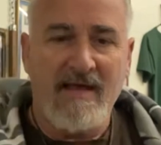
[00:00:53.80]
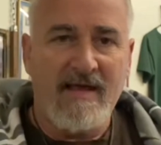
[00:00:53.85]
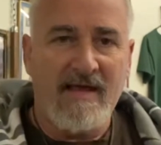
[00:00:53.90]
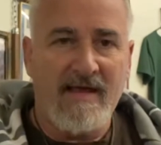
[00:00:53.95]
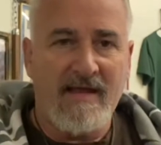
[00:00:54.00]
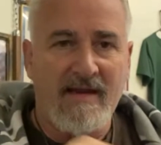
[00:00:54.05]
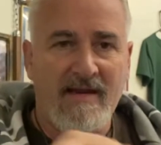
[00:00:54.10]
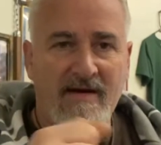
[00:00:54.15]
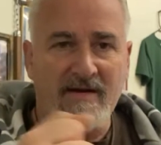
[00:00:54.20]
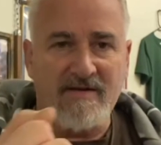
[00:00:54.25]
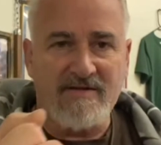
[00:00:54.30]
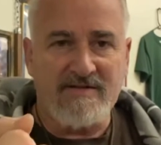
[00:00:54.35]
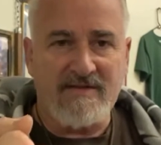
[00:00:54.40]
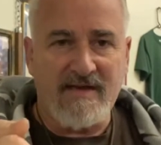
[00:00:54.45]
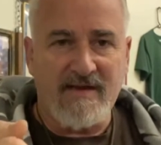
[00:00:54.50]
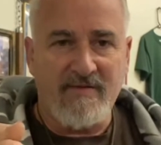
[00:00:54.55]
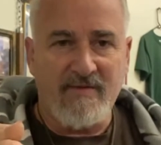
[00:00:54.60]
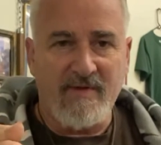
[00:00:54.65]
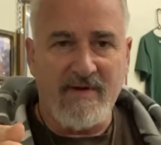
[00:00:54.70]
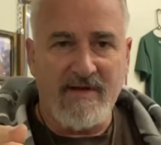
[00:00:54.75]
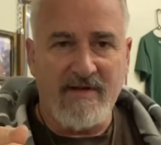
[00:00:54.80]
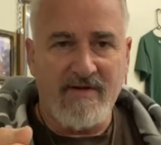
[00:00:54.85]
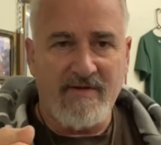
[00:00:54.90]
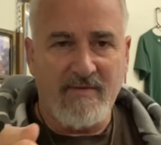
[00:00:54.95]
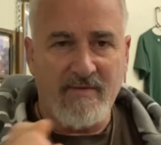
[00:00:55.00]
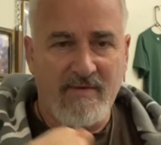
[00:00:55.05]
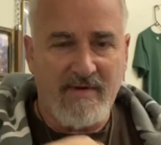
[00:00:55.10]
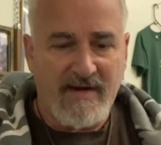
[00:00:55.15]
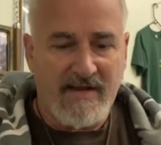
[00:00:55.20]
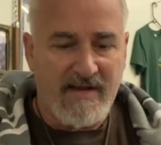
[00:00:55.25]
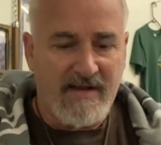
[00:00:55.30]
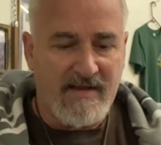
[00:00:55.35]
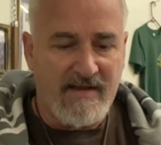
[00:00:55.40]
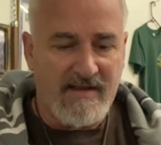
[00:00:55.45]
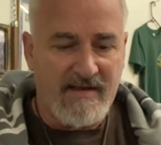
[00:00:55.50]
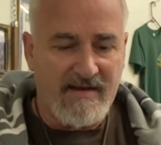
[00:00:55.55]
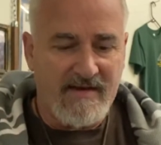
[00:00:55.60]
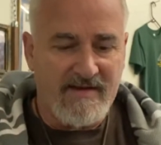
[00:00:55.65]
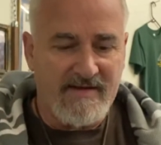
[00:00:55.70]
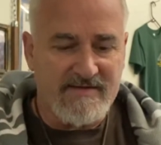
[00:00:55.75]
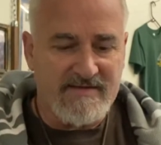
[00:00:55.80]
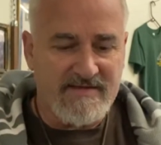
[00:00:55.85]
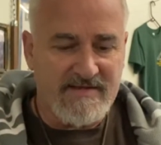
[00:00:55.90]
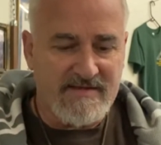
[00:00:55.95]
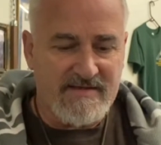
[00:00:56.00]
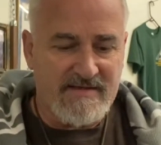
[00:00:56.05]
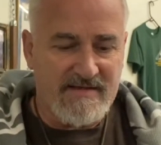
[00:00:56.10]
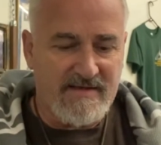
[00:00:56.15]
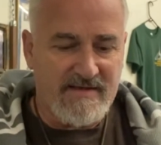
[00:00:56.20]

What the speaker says: and it looks like a regular ring. It doesn't.